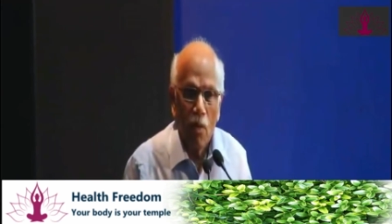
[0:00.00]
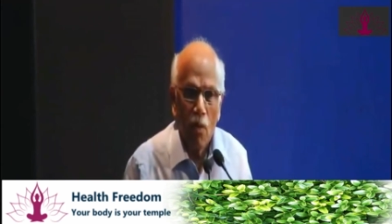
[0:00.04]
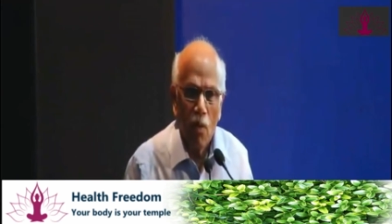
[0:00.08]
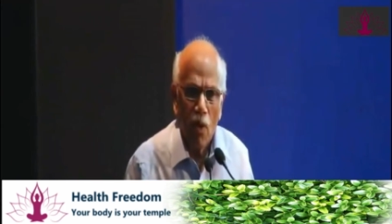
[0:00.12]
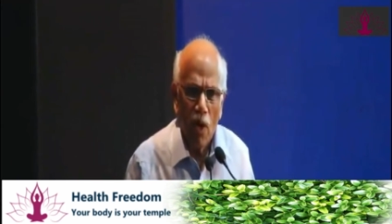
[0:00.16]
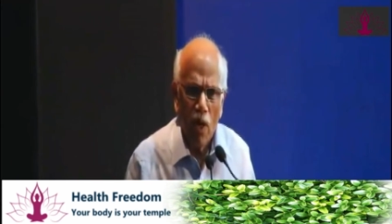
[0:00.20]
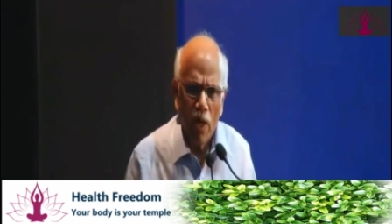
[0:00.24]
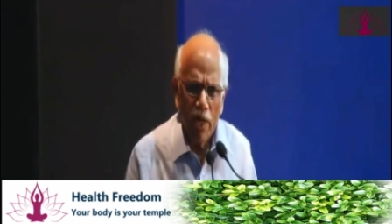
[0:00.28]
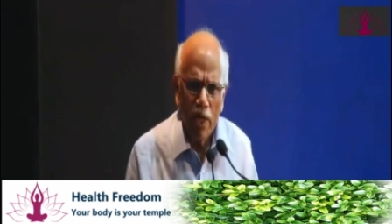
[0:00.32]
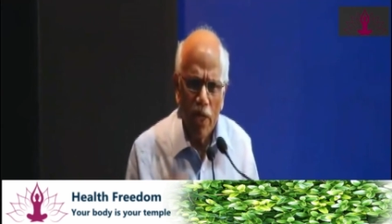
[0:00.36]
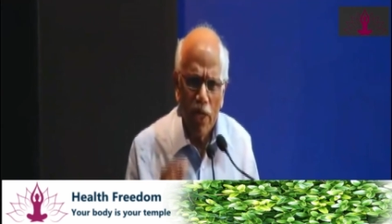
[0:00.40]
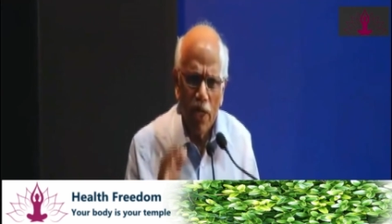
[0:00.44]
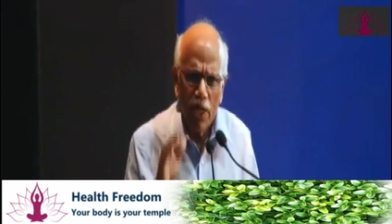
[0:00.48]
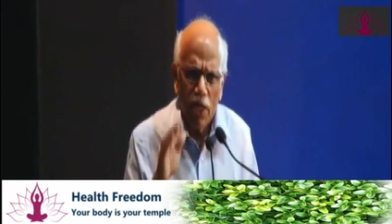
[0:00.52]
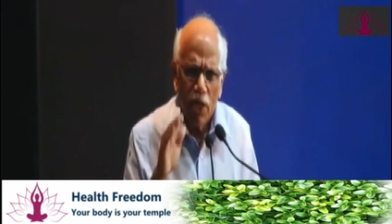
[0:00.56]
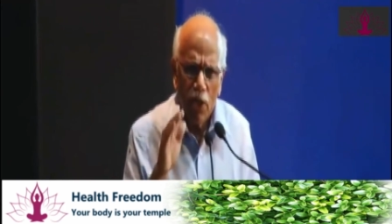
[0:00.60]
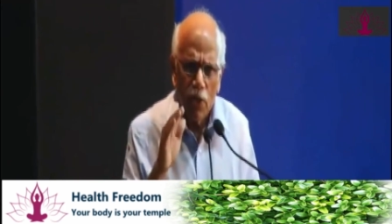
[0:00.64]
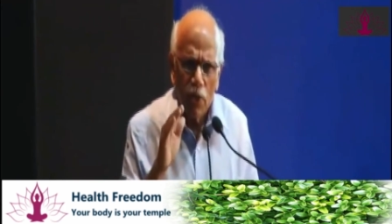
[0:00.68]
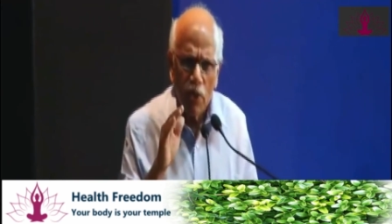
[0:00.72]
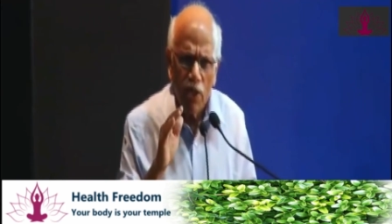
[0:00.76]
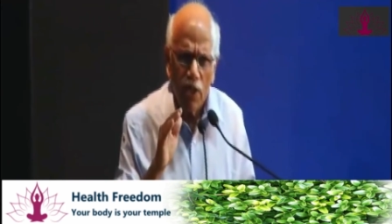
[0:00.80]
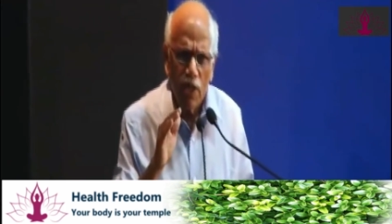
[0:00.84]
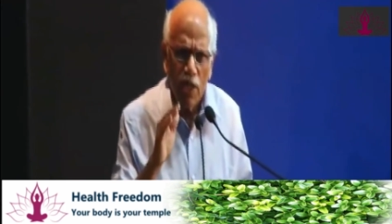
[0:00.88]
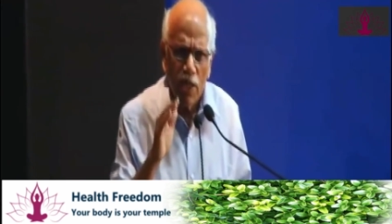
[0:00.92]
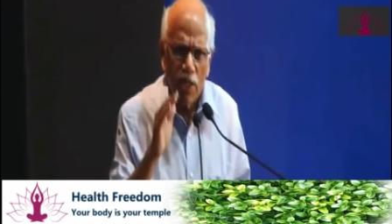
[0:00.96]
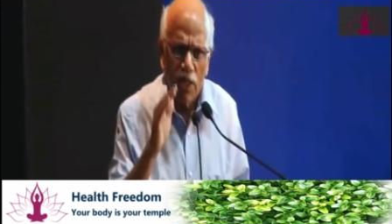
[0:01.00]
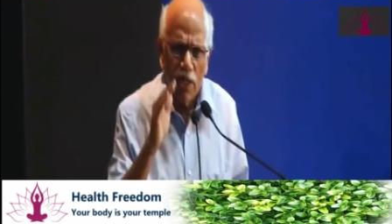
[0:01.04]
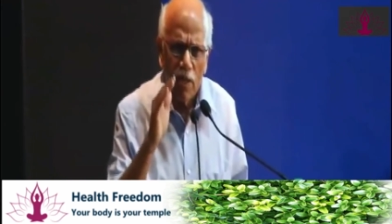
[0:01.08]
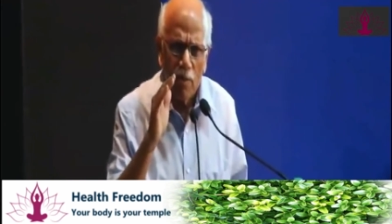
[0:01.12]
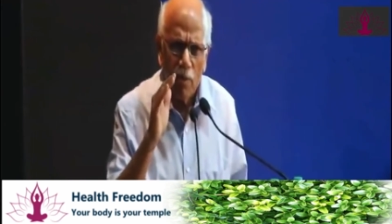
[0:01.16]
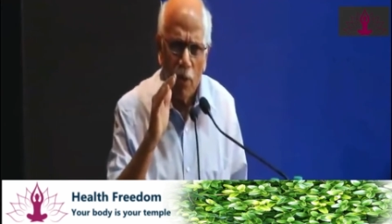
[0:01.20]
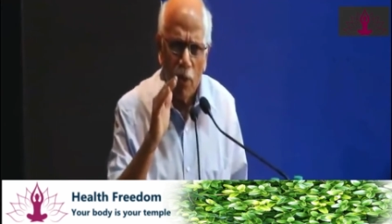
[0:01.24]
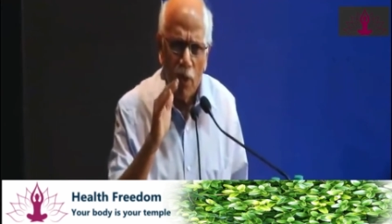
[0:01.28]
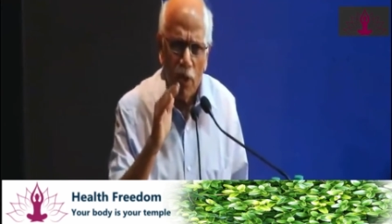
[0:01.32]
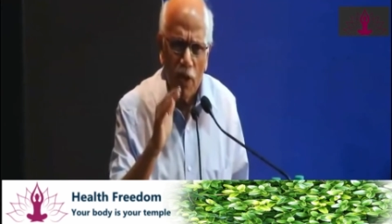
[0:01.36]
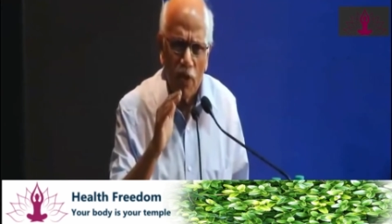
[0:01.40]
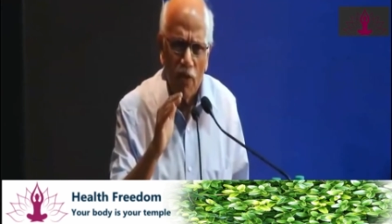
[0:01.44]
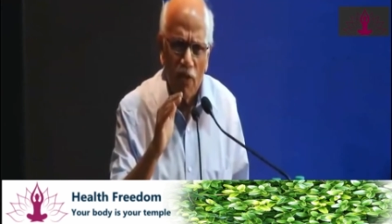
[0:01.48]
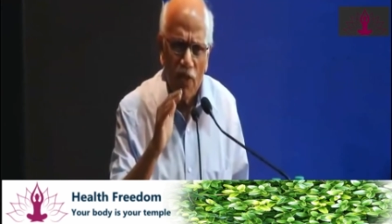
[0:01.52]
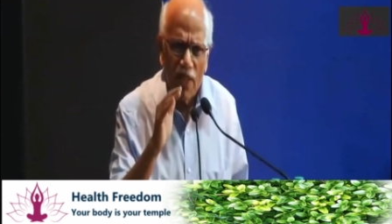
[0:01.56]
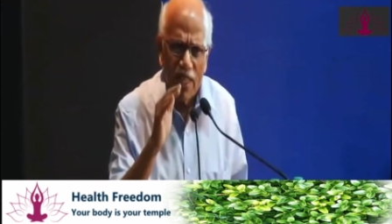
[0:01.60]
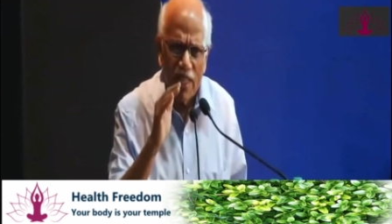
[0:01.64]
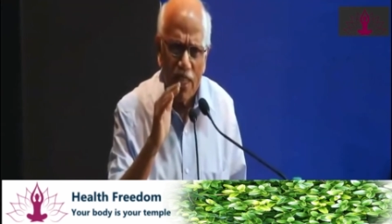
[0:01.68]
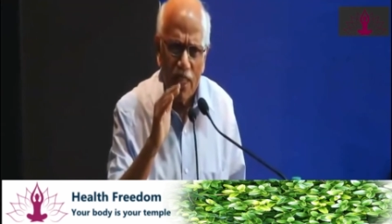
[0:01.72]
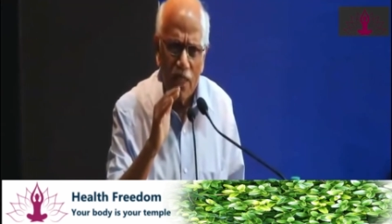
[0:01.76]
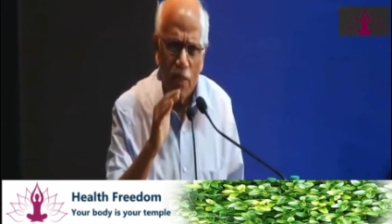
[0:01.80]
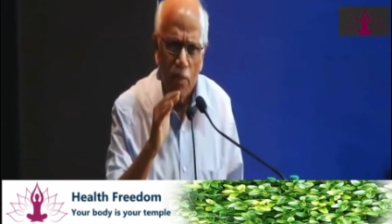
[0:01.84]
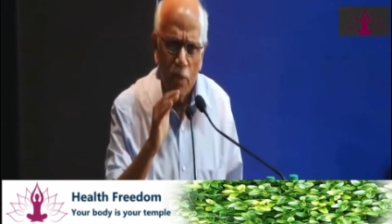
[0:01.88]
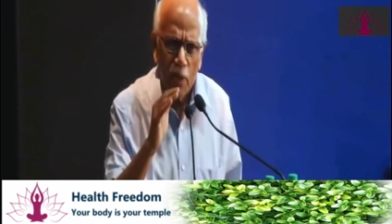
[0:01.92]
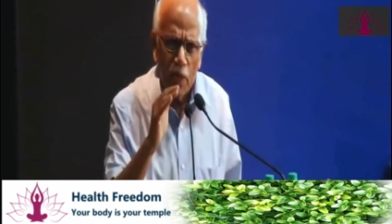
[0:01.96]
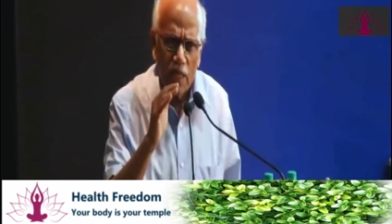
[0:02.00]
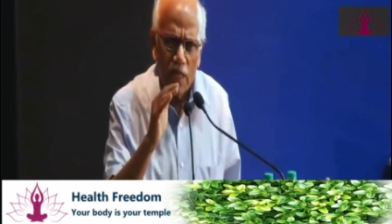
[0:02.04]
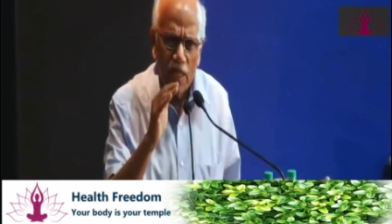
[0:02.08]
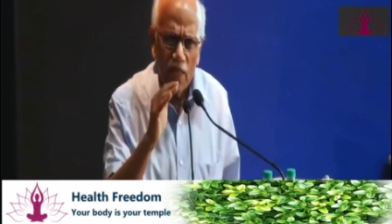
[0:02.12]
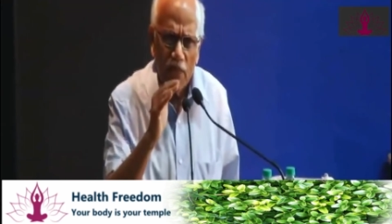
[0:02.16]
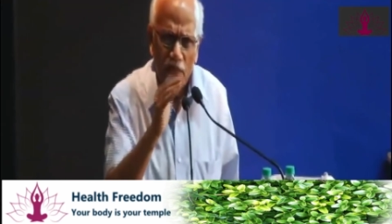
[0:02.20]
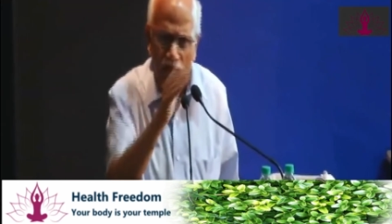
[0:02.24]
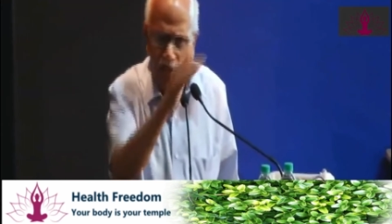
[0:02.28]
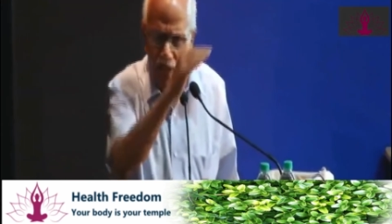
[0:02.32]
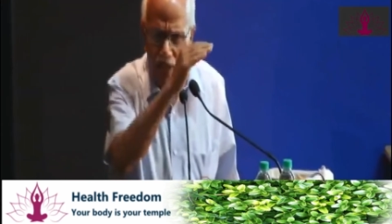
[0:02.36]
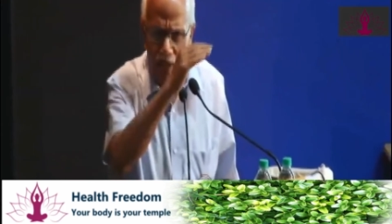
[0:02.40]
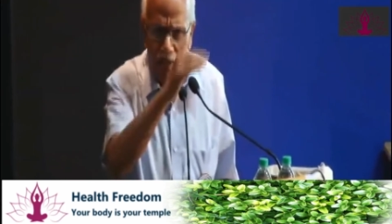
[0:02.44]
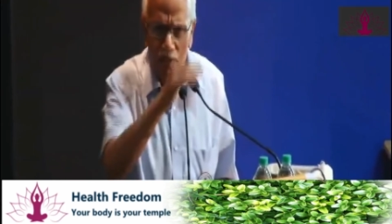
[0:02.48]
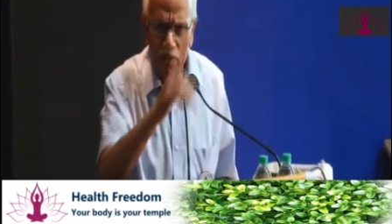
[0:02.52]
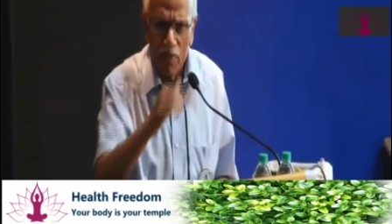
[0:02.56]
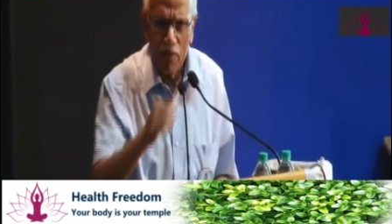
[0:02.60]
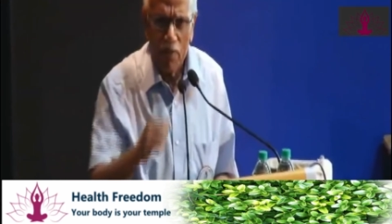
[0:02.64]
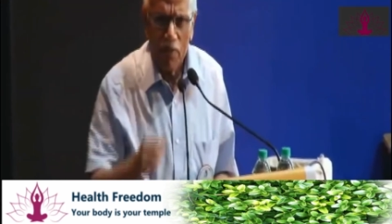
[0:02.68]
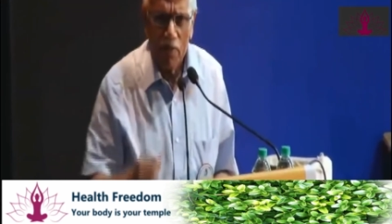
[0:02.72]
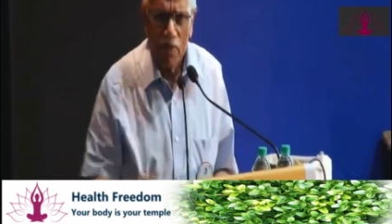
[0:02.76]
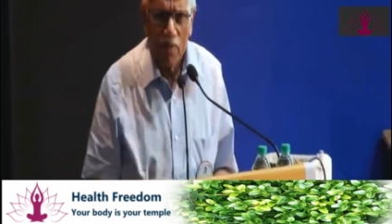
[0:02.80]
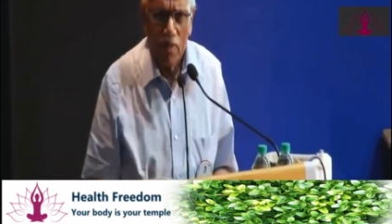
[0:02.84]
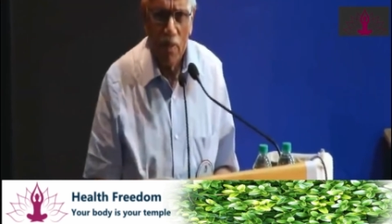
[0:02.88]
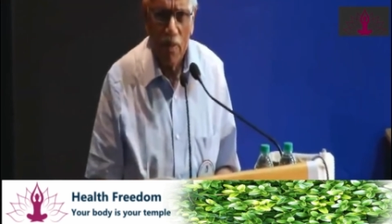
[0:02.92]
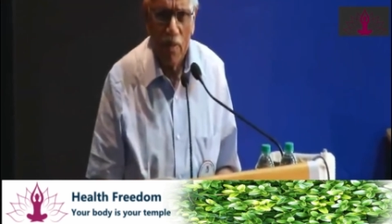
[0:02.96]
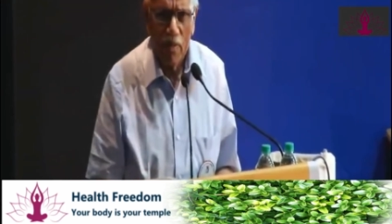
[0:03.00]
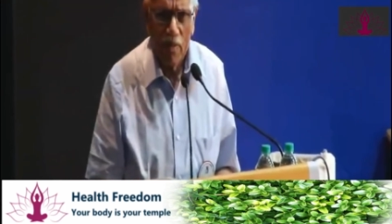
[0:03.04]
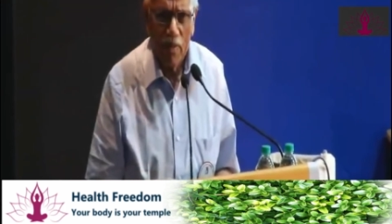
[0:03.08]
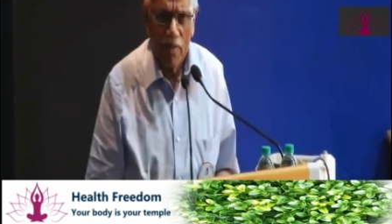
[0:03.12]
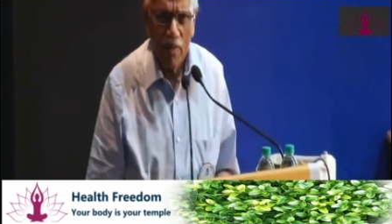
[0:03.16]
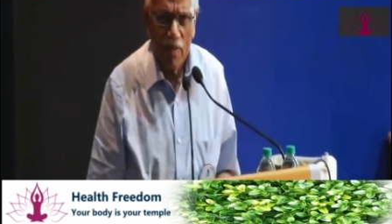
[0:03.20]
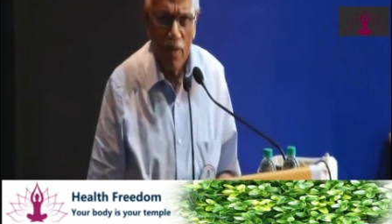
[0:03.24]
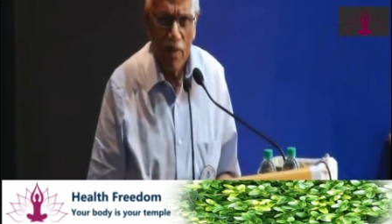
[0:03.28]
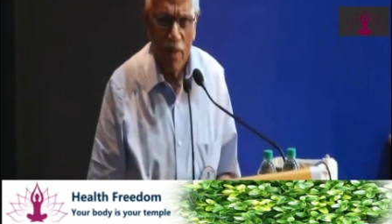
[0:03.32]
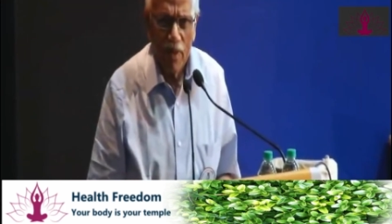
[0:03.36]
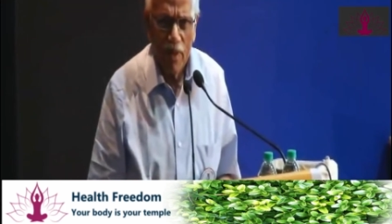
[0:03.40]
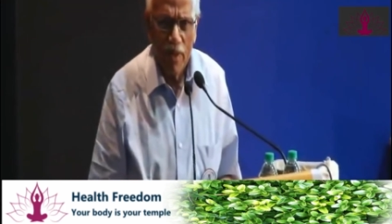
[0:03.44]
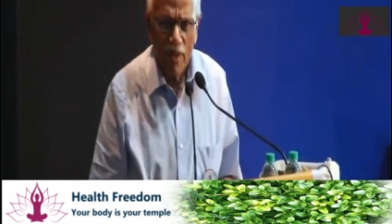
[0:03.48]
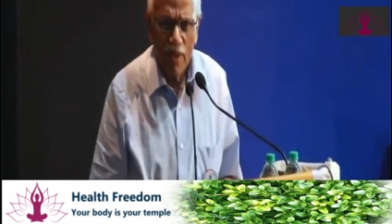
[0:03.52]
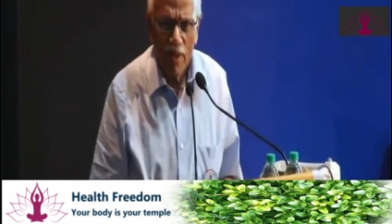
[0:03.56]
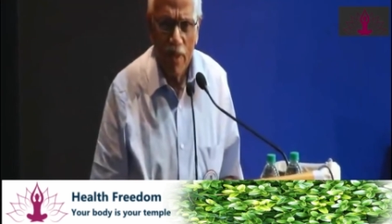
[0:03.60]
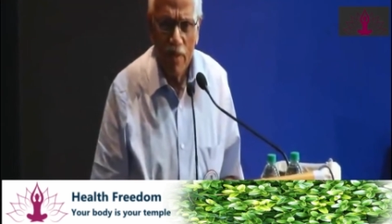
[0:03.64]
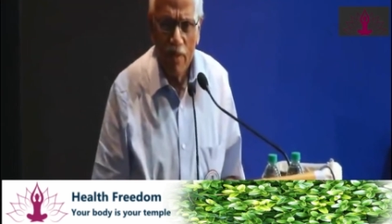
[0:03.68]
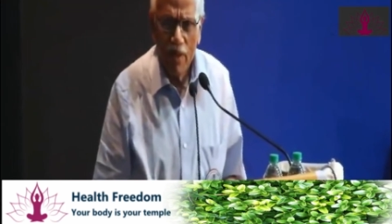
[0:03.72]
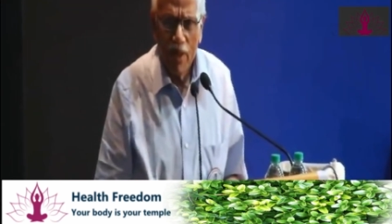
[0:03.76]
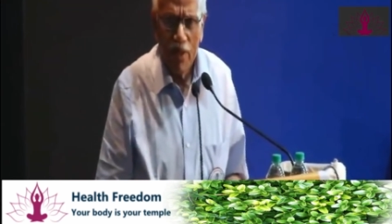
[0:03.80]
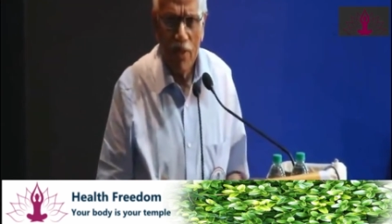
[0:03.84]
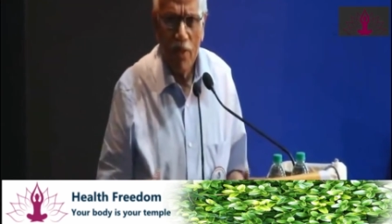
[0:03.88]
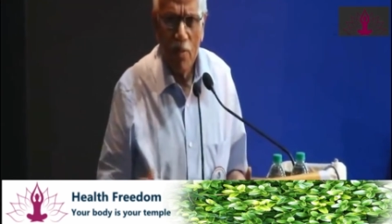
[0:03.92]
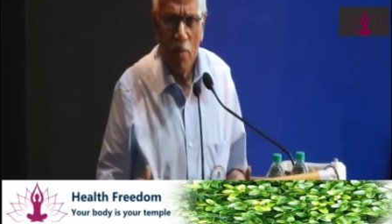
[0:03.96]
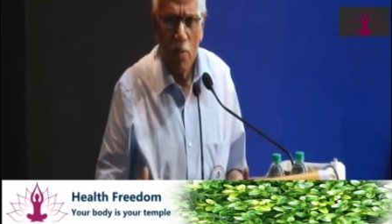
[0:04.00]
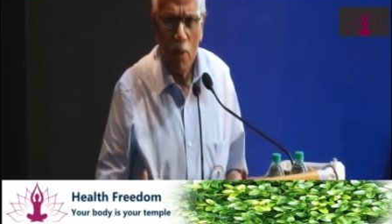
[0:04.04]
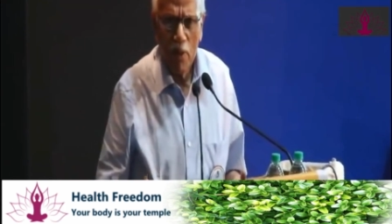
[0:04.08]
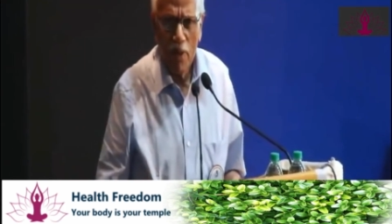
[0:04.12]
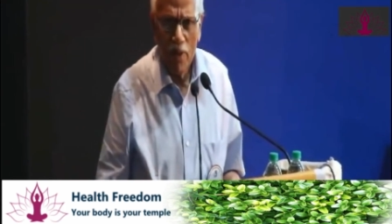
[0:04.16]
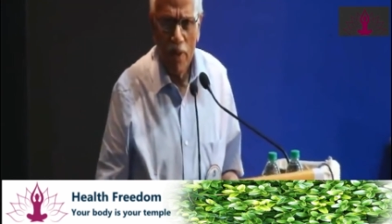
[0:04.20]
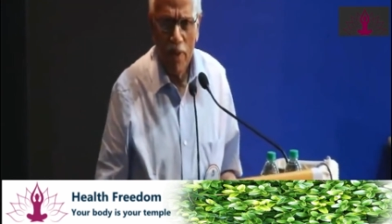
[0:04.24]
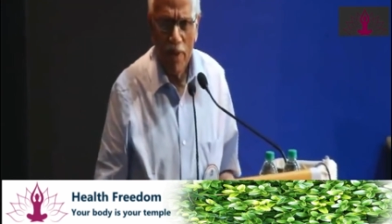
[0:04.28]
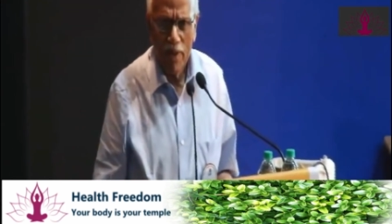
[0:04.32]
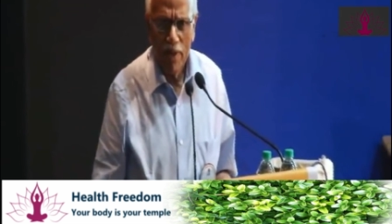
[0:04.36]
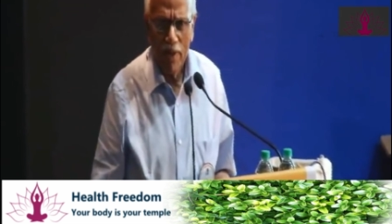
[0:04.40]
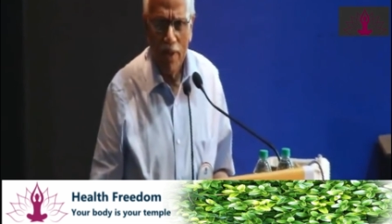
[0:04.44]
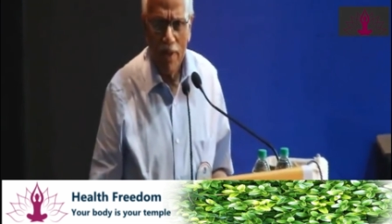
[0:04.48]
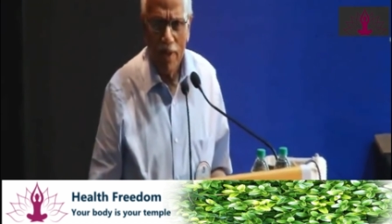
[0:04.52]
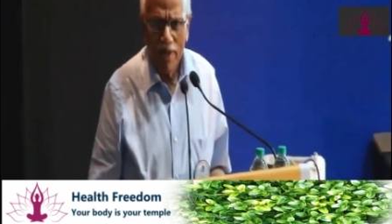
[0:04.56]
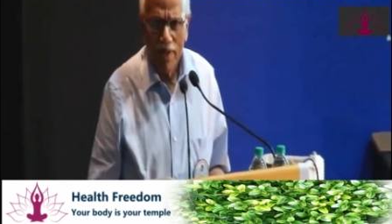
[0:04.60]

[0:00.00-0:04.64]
what did you teach about the first pass effect? Very simple.